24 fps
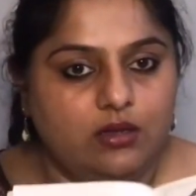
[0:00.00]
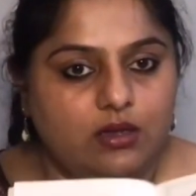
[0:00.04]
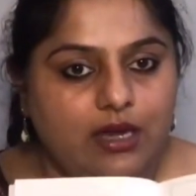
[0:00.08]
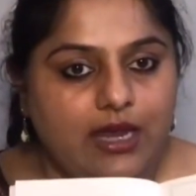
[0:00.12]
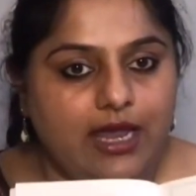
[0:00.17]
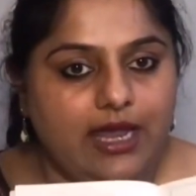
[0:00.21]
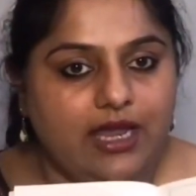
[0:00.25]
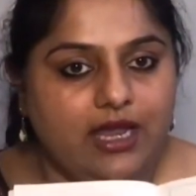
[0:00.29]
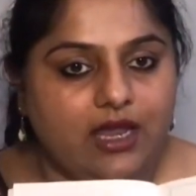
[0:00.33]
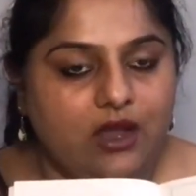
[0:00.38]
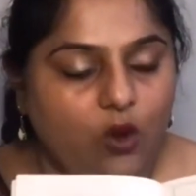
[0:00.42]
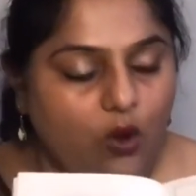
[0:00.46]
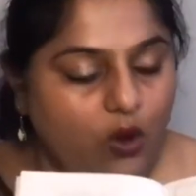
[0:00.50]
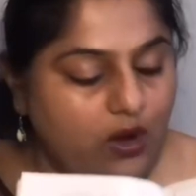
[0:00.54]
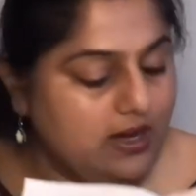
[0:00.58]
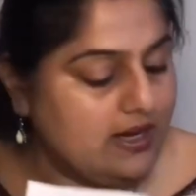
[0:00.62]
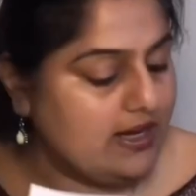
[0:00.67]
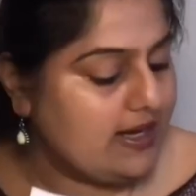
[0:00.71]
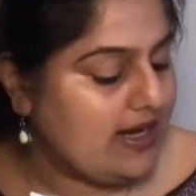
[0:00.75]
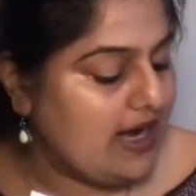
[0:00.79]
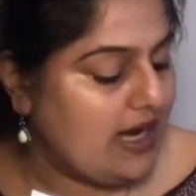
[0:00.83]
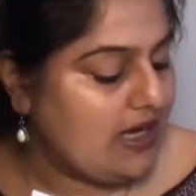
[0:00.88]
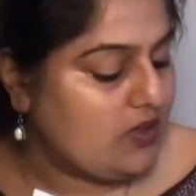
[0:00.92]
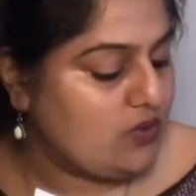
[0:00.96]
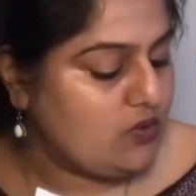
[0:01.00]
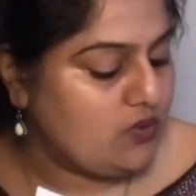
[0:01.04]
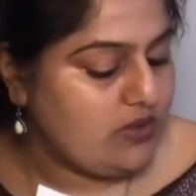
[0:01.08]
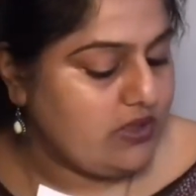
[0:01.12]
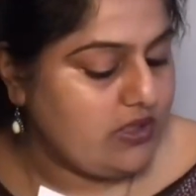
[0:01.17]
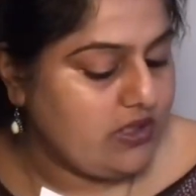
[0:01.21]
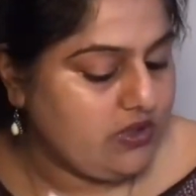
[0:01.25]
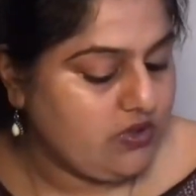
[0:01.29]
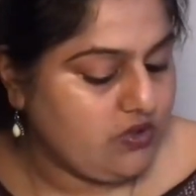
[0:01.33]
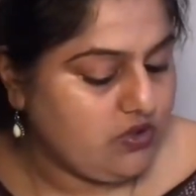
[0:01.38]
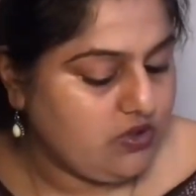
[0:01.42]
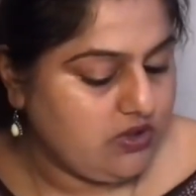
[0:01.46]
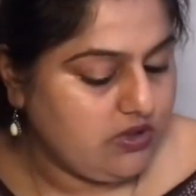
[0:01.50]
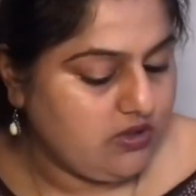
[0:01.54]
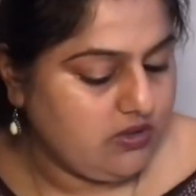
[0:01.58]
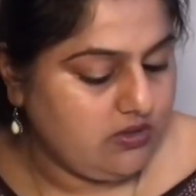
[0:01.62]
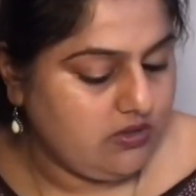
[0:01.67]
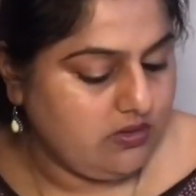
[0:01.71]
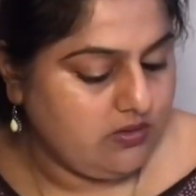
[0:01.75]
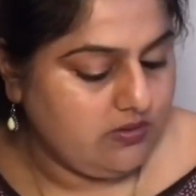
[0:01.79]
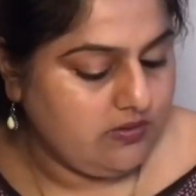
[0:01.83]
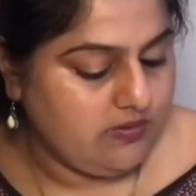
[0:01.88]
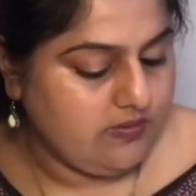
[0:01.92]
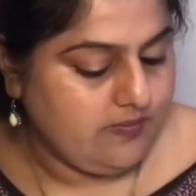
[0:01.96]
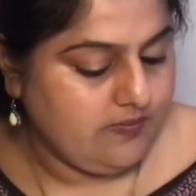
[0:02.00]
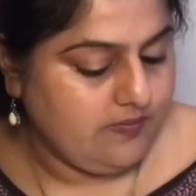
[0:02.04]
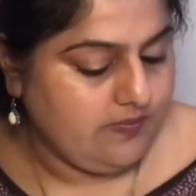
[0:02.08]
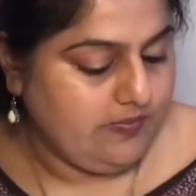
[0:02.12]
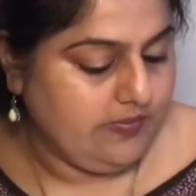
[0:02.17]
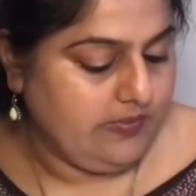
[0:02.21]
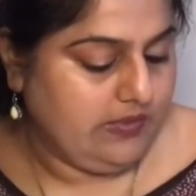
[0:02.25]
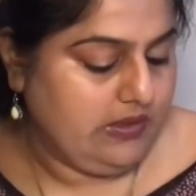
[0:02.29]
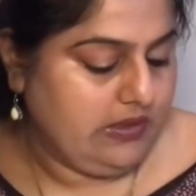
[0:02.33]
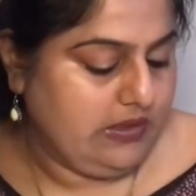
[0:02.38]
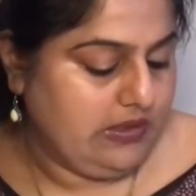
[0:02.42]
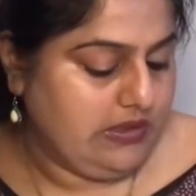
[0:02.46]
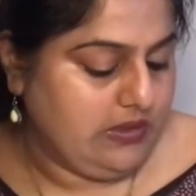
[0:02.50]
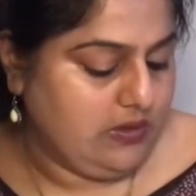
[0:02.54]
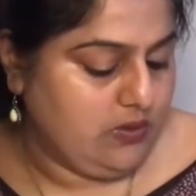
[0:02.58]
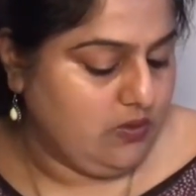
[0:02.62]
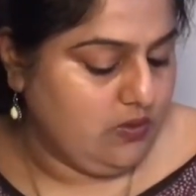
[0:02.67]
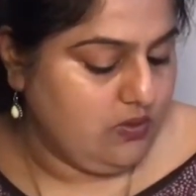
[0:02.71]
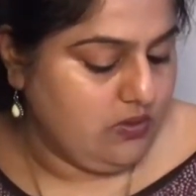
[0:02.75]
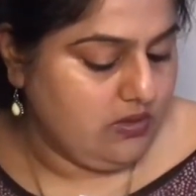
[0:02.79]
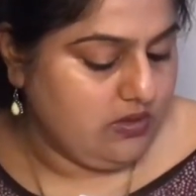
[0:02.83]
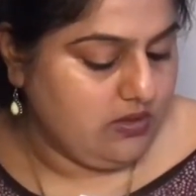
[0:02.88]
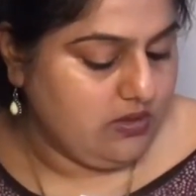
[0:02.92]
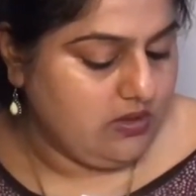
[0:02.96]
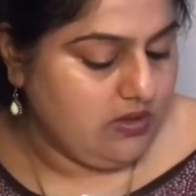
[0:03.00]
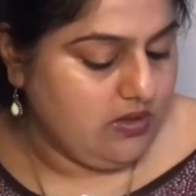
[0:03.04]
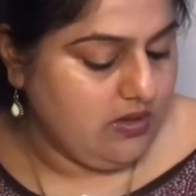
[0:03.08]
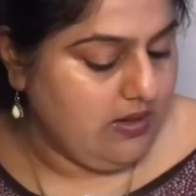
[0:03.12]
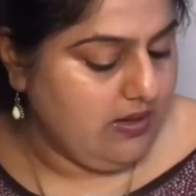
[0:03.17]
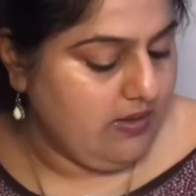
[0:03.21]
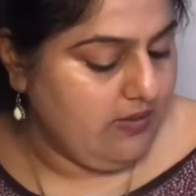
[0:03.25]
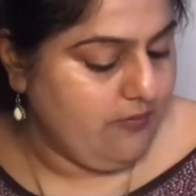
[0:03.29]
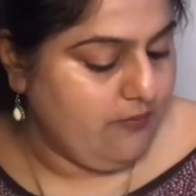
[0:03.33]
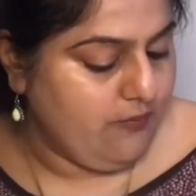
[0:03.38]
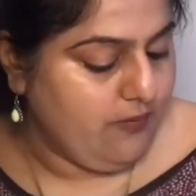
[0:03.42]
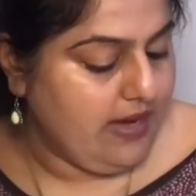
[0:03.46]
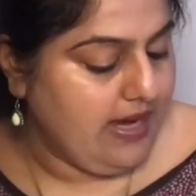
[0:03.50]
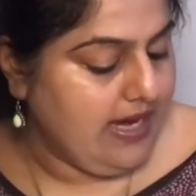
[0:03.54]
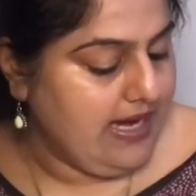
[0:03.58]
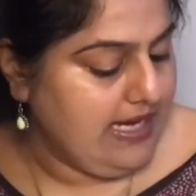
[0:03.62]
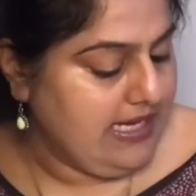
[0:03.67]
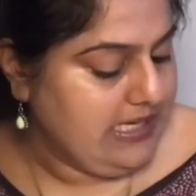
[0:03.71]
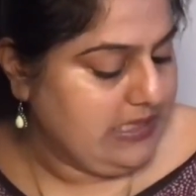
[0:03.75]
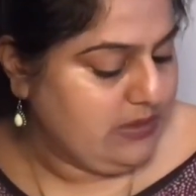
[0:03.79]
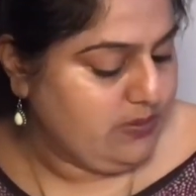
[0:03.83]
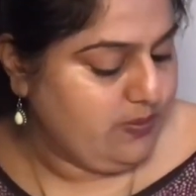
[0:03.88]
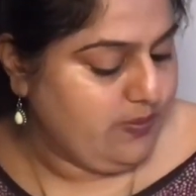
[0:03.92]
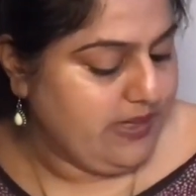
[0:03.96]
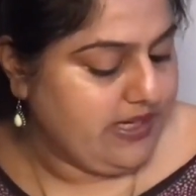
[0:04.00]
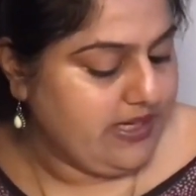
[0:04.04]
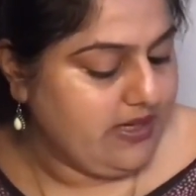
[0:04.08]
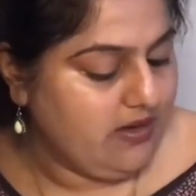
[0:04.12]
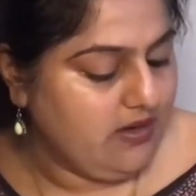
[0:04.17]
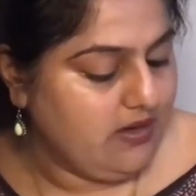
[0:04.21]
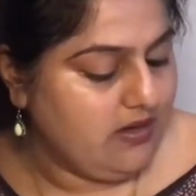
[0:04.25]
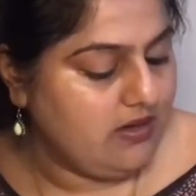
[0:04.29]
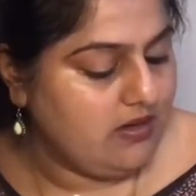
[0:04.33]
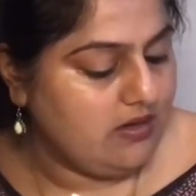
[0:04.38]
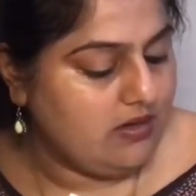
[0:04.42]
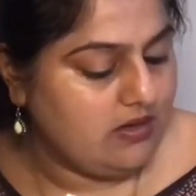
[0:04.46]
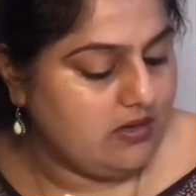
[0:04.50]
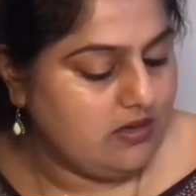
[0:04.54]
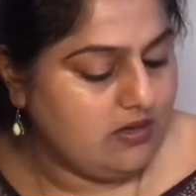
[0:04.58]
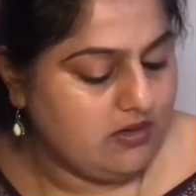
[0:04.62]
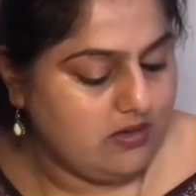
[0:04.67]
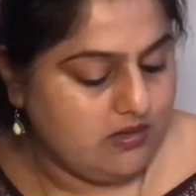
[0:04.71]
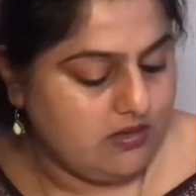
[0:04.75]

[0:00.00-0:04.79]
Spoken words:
like only cartoonish. So the whale is bigger,